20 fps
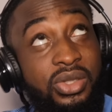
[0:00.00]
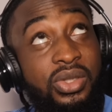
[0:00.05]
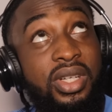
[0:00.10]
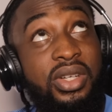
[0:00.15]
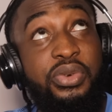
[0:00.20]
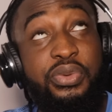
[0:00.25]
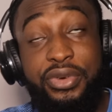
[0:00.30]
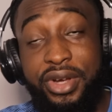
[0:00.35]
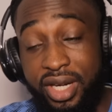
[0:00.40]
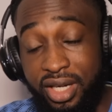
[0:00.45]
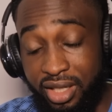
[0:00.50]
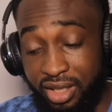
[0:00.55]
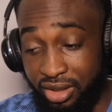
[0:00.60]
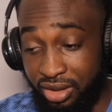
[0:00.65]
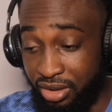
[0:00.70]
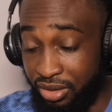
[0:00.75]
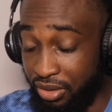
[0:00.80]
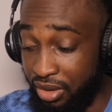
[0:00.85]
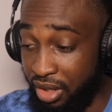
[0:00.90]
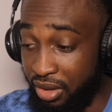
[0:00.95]
actually
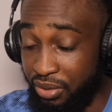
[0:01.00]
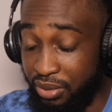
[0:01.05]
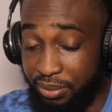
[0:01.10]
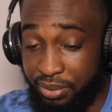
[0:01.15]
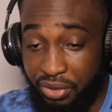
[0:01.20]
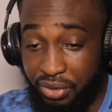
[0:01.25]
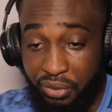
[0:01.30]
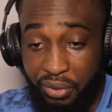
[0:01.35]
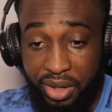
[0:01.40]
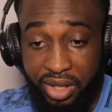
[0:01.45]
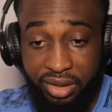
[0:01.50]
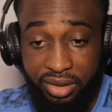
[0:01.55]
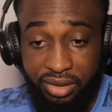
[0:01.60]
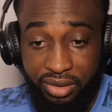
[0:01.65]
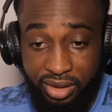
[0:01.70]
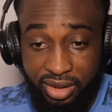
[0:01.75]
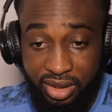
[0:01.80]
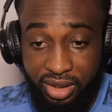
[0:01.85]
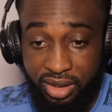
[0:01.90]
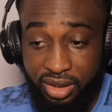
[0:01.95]
raining, so I hope the rain
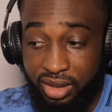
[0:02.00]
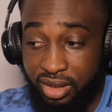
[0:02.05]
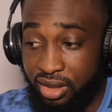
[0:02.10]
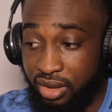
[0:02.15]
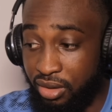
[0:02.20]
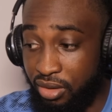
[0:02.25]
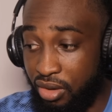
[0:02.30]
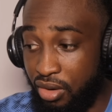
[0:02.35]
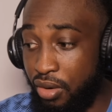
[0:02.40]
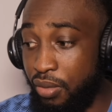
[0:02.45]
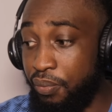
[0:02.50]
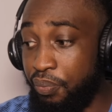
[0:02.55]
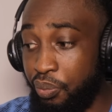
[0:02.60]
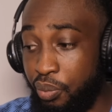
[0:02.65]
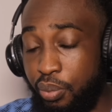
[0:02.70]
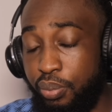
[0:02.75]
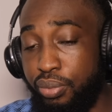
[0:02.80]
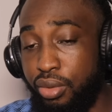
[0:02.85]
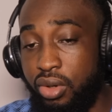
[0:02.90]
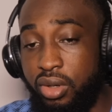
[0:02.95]
doesn't
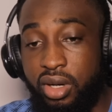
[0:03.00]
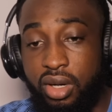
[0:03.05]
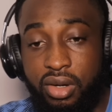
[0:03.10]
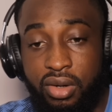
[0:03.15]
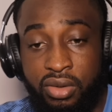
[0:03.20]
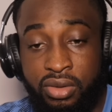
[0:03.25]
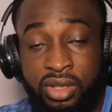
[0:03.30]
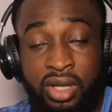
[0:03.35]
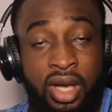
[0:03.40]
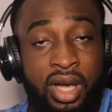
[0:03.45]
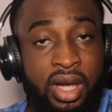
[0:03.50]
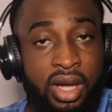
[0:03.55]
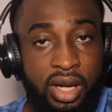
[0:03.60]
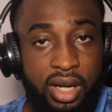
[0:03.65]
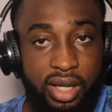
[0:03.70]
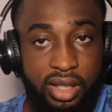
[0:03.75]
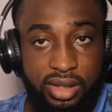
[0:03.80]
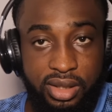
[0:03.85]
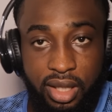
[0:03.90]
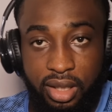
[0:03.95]
bother us.
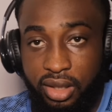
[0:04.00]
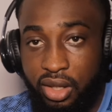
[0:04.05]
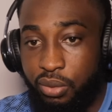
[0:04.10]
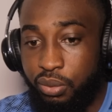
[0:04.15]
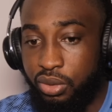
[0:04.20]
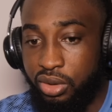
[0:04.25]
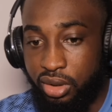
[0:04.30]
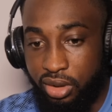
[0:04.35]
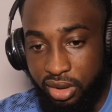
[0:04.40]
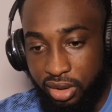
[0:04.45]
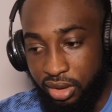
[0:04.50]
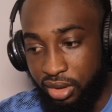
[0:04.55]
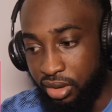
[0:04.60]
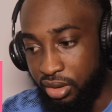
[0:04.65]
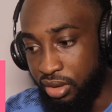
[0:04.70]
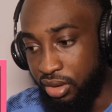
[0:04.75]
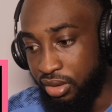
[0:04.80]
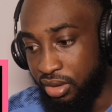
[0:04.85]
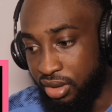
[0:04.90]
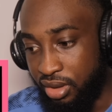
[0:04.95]
It started with
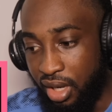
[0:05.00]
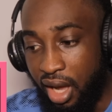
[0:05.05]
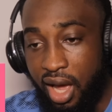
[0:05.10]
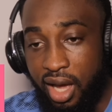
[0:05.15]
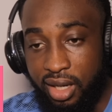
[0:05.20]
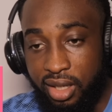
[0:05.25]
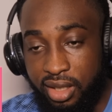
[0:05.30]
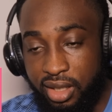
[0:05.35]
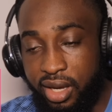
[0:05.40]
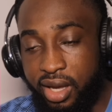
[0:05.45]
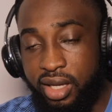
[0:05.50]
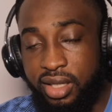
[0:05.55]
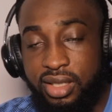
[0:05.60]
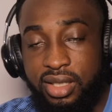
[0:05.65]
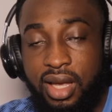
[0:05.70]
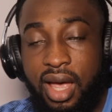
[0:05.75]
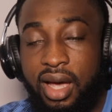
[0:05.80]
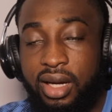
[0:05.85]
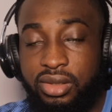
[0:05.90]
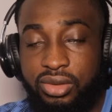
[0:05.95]
Sack, King
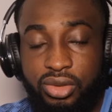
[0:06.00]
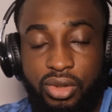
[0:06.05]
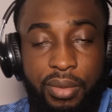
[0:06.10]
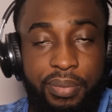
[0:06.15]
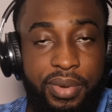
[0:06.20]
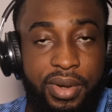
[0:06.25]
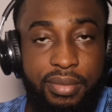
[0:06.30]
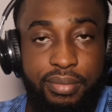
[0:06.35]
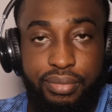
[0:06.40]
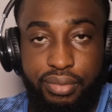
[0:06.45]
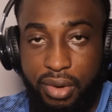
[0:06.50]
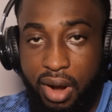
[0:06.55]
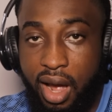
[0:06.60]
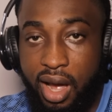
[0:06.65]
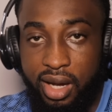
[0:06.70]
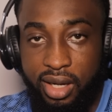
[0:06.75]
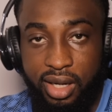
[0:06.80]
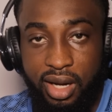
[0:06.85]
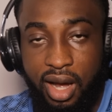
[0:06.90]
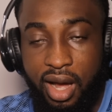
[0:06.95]
Sack, dropping
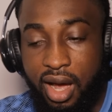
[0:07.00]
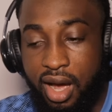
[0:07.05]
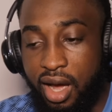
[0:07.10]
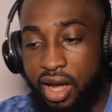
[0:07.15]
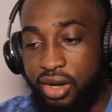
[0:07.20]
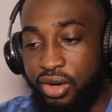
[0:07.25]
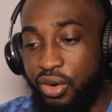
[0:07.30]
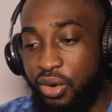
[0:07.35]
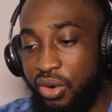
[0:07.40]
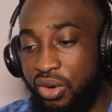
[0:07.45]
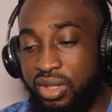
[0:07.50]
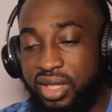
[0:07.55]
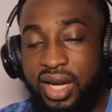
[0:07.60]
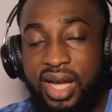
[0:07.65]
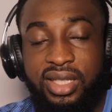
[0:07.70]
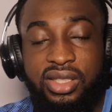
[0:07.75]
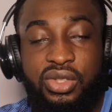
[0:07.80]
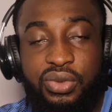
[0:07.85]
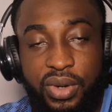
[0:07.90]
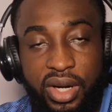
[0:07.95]
Bragg, and on
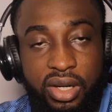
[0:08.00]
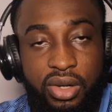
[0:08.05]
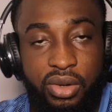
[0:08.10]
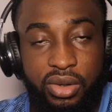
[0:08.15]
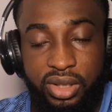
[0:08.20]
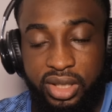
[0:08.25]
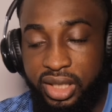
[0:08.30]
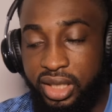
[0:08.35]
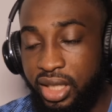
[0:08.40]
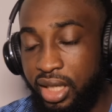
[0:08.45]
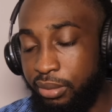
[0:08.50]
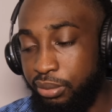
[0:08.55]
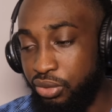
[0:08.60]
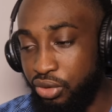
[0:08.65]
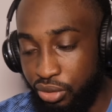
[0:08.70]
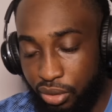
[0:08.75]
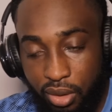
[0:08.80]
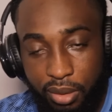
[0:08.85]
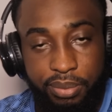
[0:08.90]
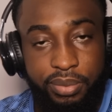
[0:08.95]
that record he
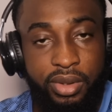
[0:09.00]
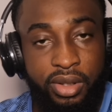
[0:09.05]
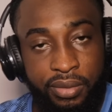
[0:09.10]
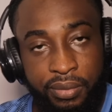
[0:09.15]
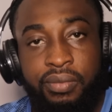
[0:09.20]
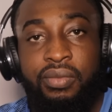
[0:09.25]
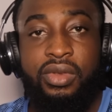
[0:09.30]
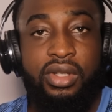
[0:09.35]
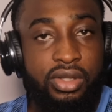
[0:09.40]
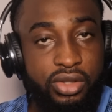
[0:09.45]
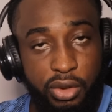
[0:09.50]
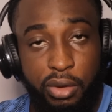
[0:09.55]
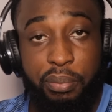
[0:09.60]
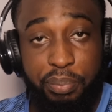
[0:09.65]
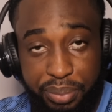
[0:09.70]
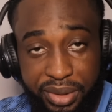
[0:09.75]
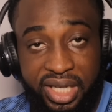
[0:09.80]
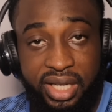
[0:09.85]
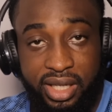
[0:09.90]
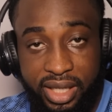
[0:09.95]
name dropped
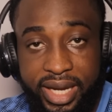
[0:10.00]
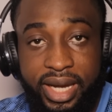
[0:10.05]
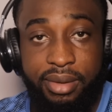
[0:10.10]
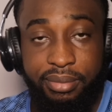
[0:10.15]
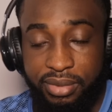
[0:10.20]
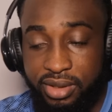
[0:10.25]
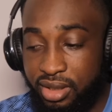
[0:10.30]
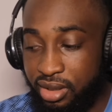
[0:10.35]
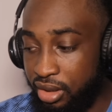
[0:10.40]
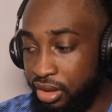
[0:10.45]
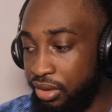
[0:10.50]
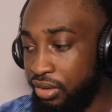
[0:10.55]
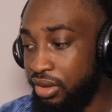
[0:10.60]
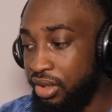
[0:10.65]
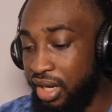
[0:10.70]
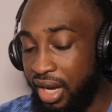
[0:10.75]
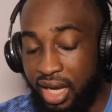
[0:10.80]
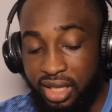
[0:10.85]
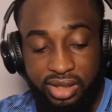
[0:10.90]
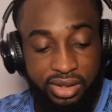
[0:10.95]
some big names, you
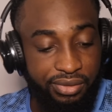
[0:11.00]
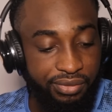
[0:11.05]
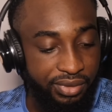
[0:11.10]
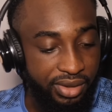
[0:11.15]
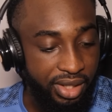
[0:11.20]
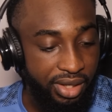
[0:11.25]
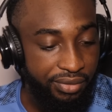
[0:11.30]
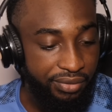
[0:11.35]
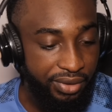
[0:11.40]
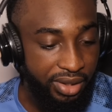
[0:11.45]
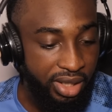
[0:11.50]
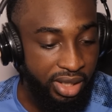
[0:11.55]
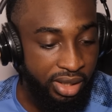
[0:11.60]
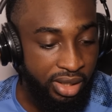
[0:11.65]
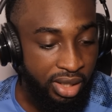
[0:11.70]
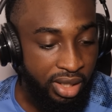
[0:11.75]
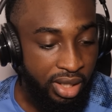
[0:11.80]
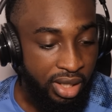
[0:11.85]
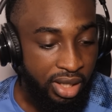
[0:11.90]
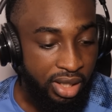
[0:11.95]
know, the likes of
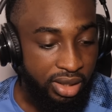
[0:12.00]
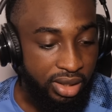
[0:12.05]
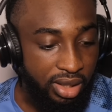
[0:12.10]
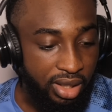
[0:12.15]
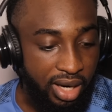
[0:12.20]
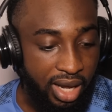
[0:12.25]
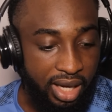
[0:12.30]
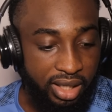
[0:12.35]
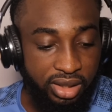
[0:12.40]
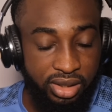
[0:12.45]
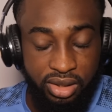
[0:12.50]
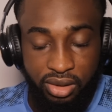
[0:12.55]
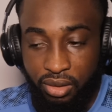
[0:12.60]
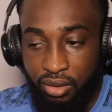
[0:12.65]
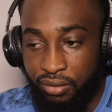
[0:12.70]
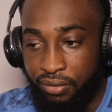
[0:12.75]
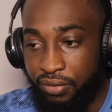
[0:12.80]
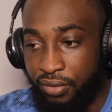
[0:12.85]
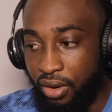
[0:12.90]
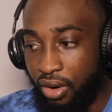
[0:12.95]
David, the likes
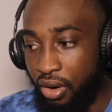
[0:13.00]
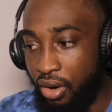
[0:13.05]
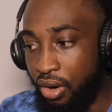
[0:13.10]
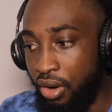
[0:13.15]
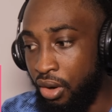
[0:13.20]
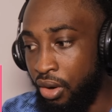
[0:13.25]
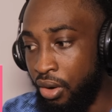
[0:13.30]
of